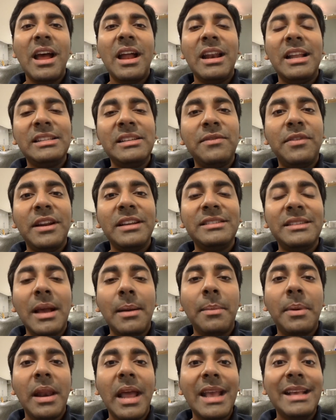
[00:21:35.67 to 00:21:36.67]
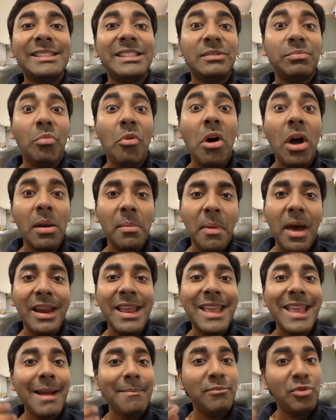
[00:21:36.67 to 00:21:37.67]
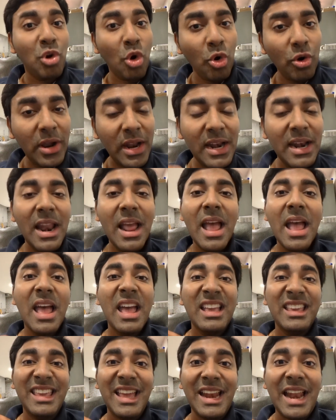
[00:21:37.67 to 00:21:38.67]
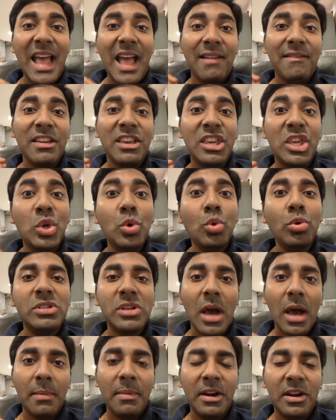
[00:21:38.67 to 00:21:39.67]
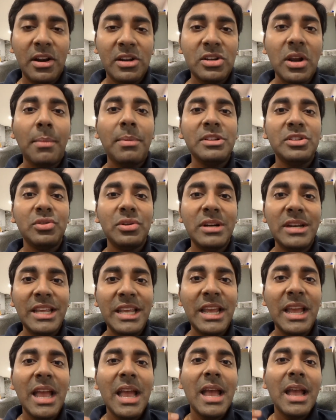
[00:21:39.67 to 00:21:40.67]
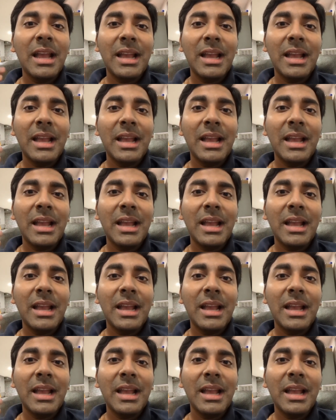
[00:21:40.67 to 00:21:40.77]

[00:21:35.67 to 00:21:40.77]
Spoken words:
Let's say, for example, a small market cap token can have a huge arbitrage opportunity